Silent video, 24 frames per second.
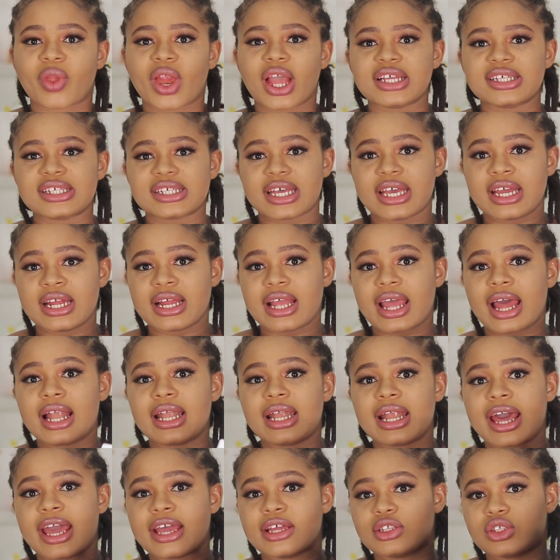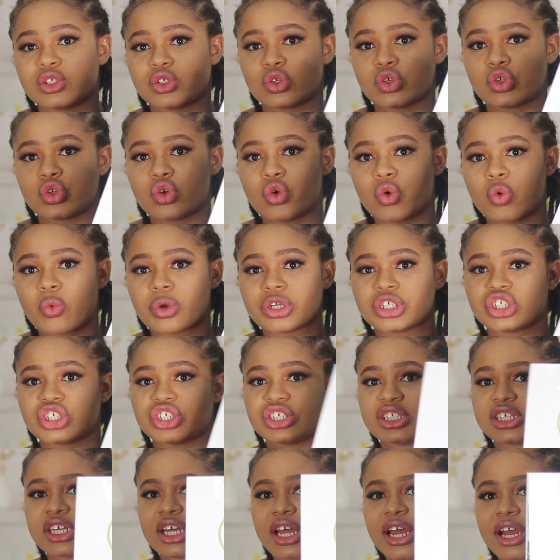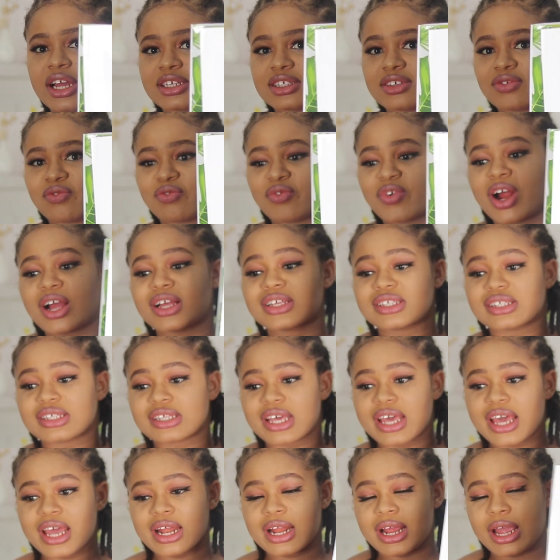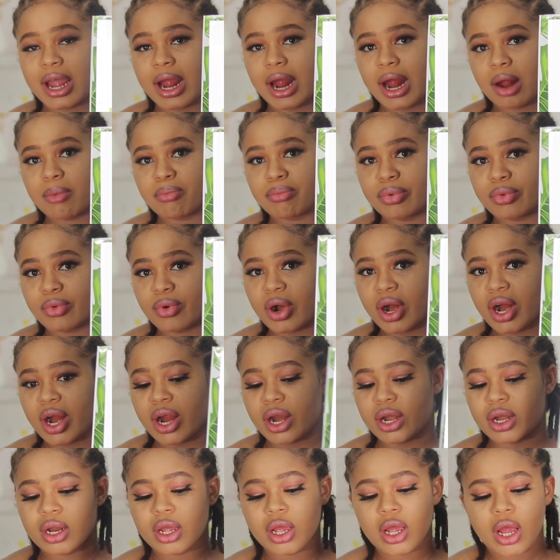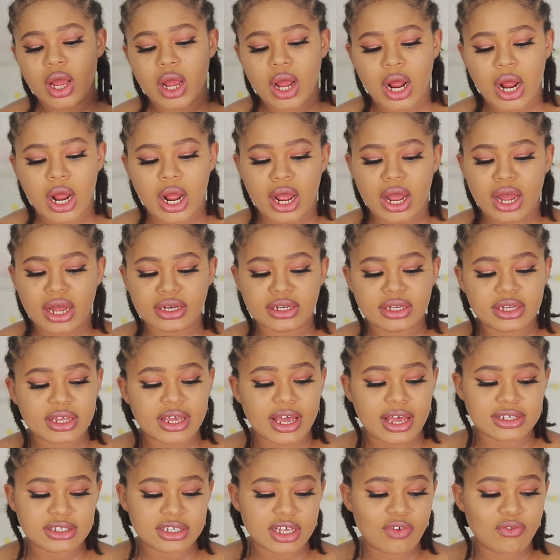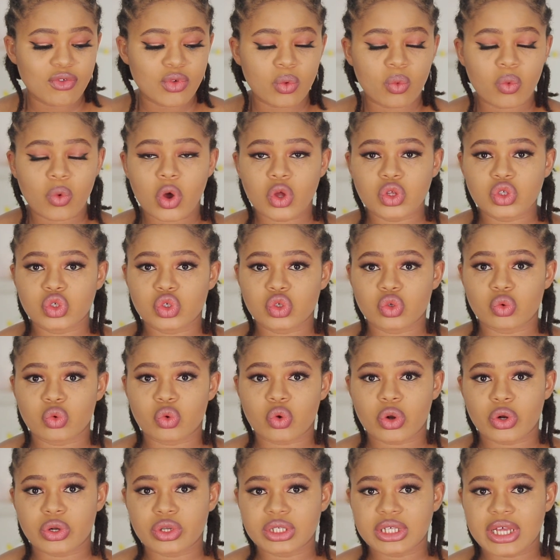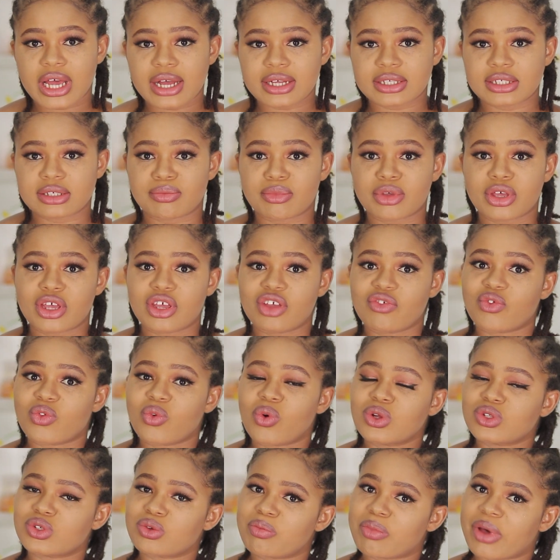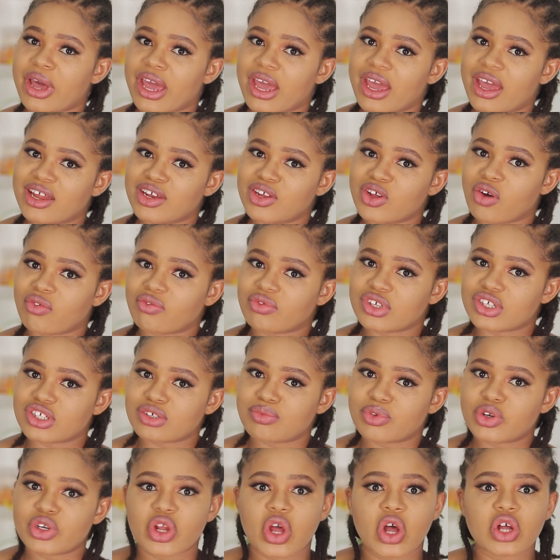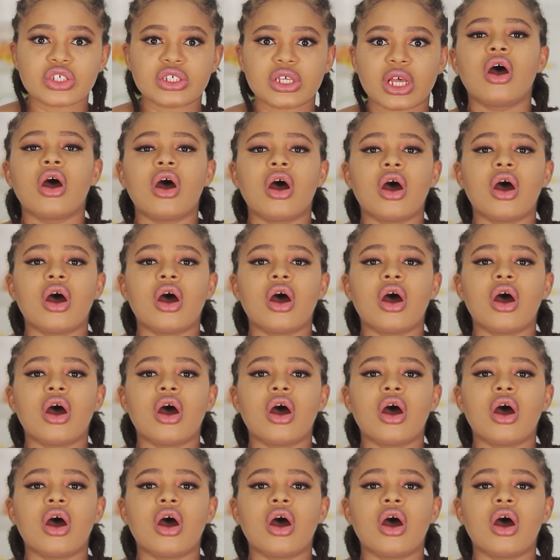skincare line to you, which is the Eti Frank Skincare brand. And yes, if you want to contact me, if you want to buy any of these products,